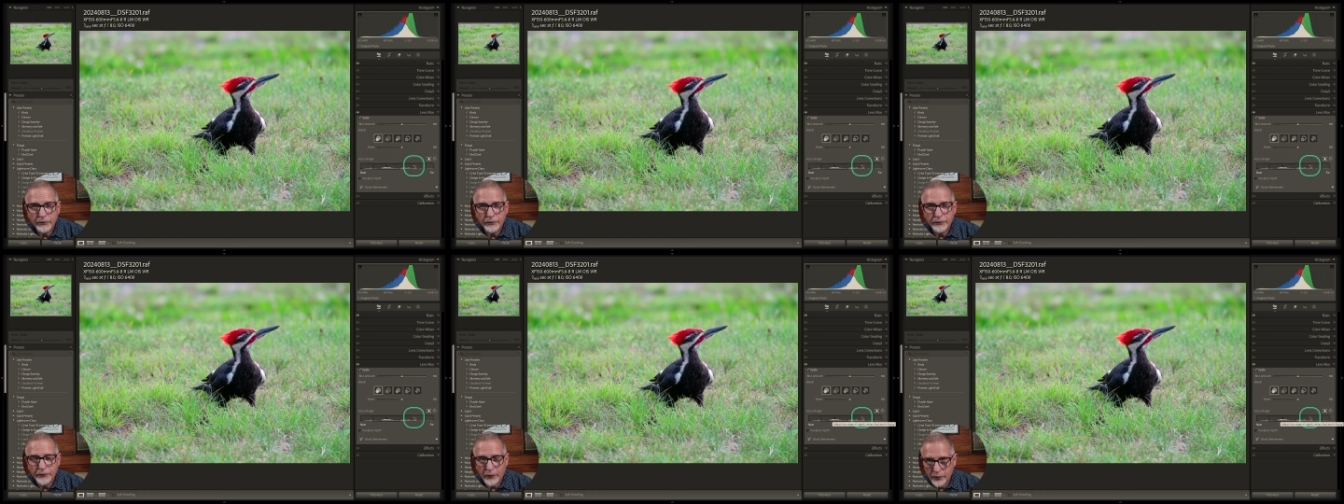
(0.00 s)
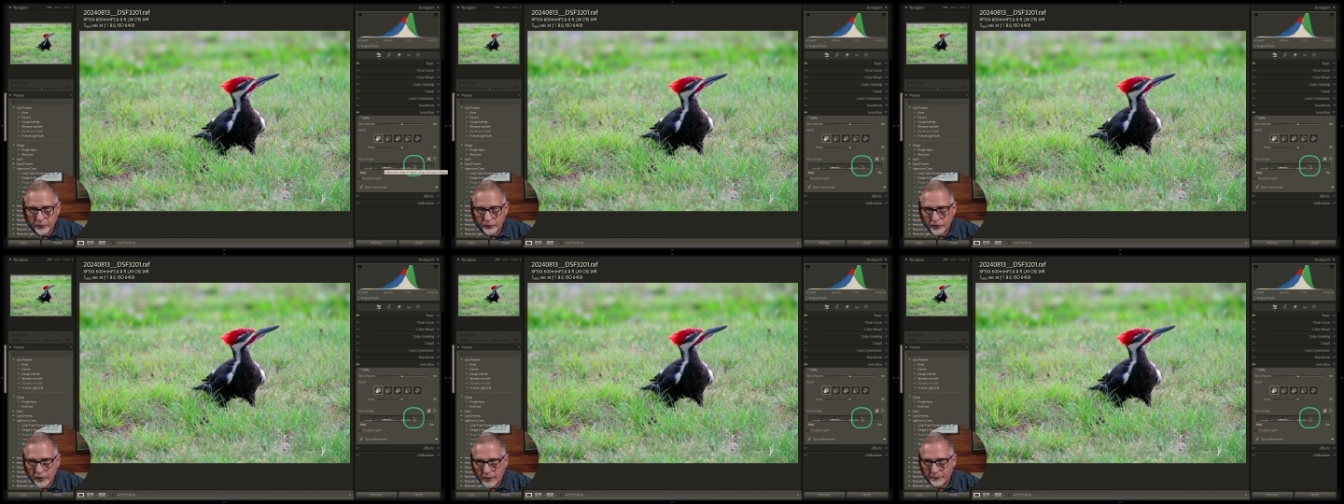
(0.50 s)

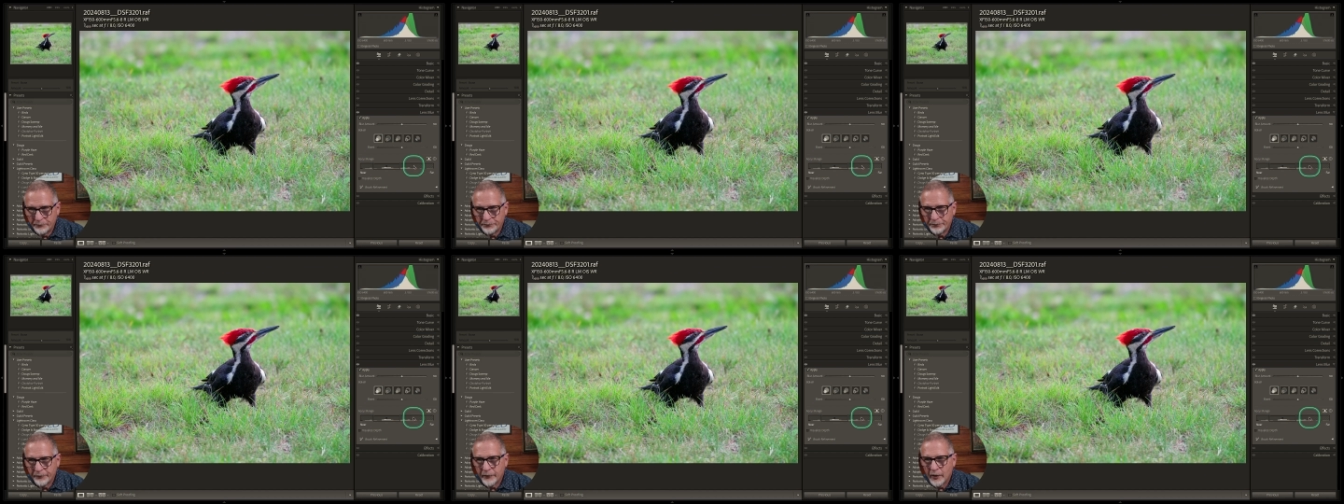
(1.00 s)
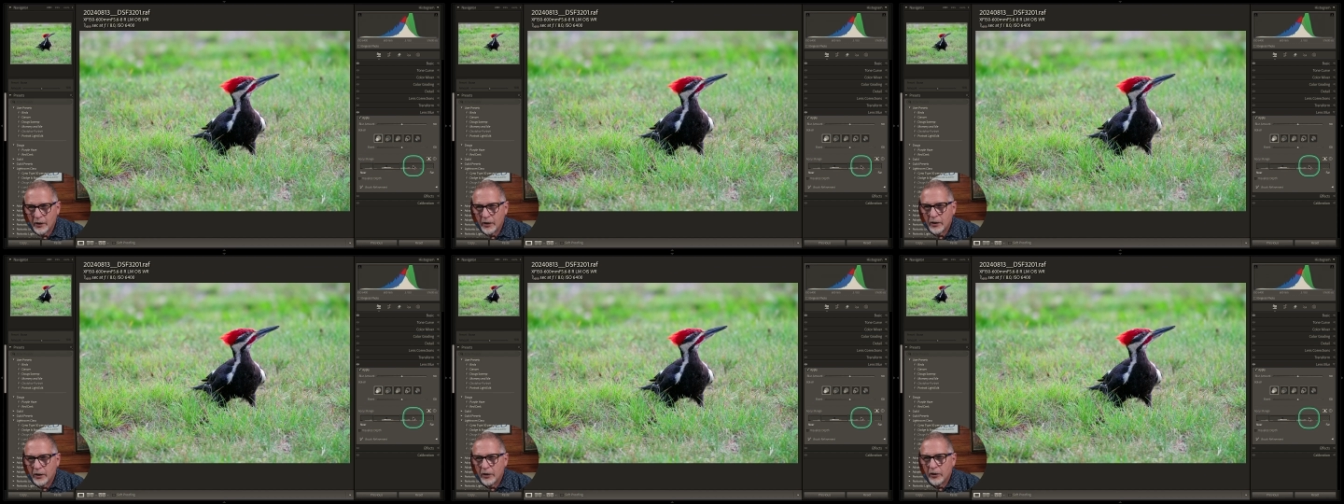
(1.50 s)
Photoshop.
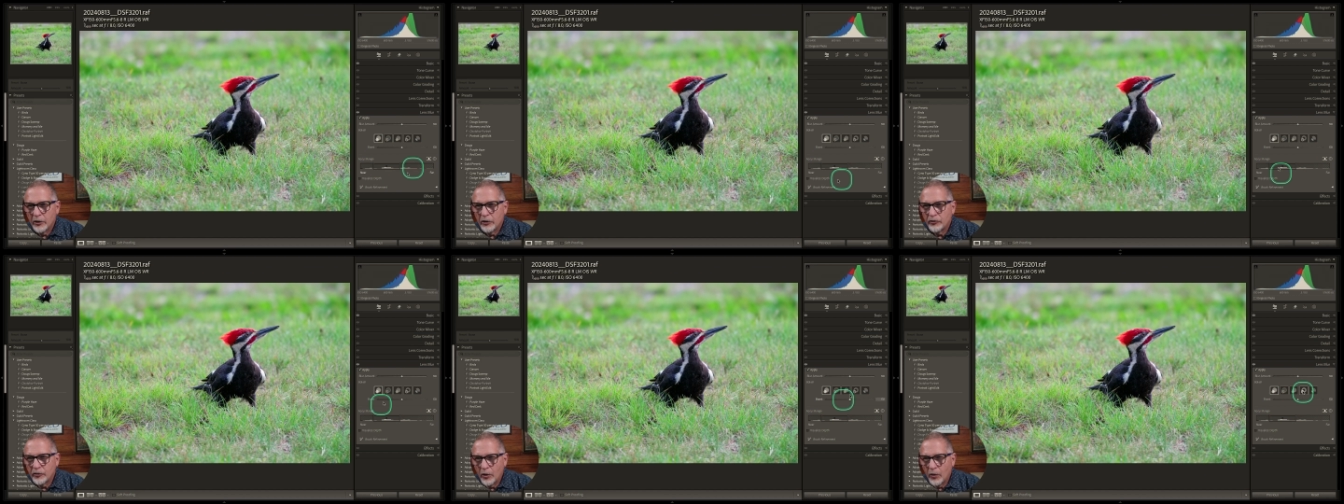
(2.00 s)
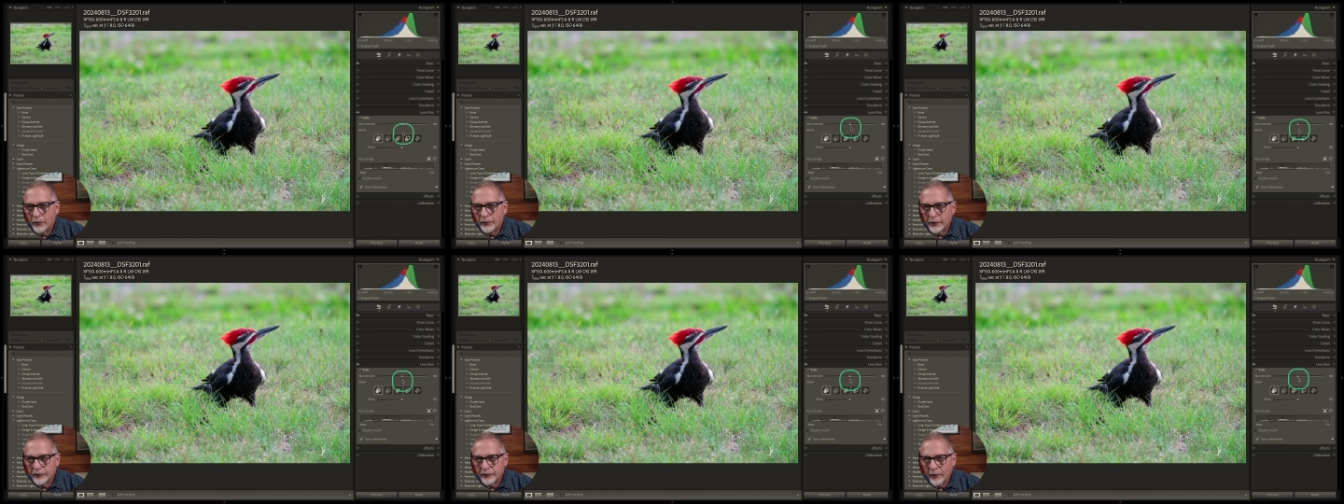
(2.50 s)
So
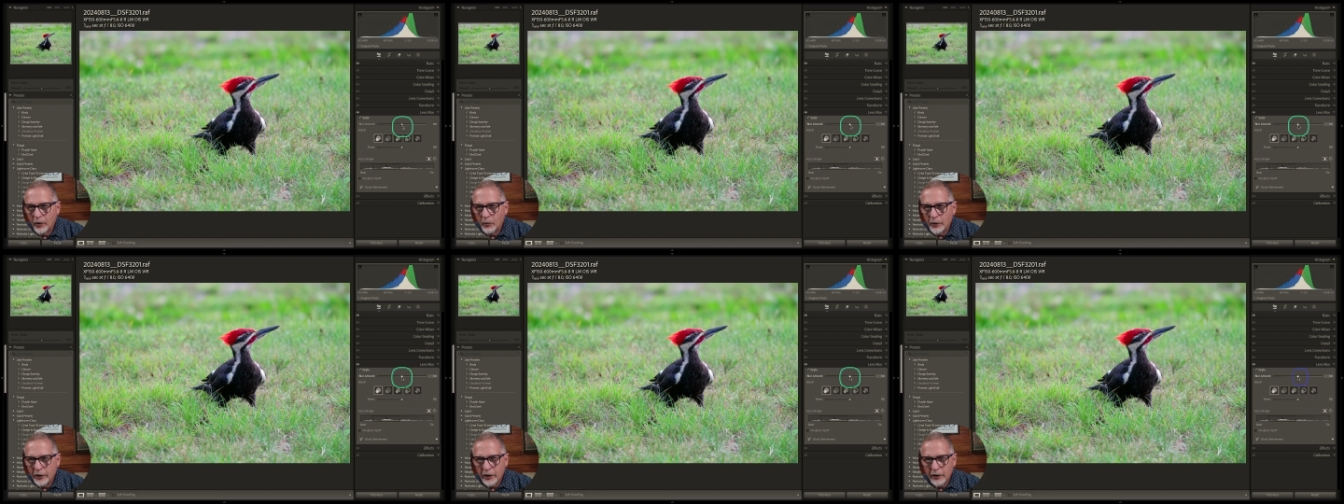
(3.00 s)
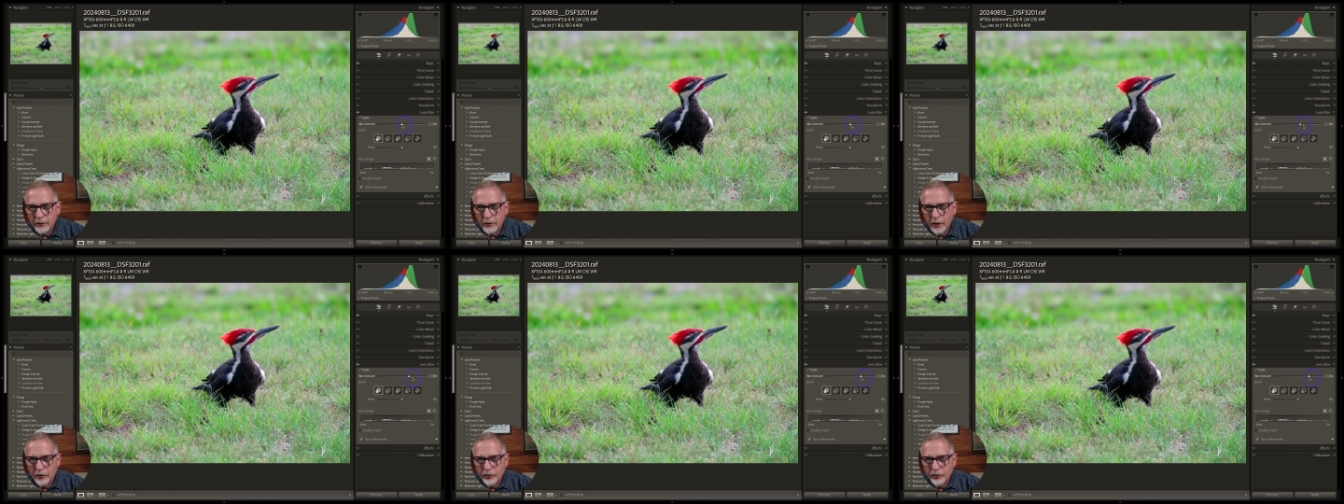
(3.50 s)
first of all, we can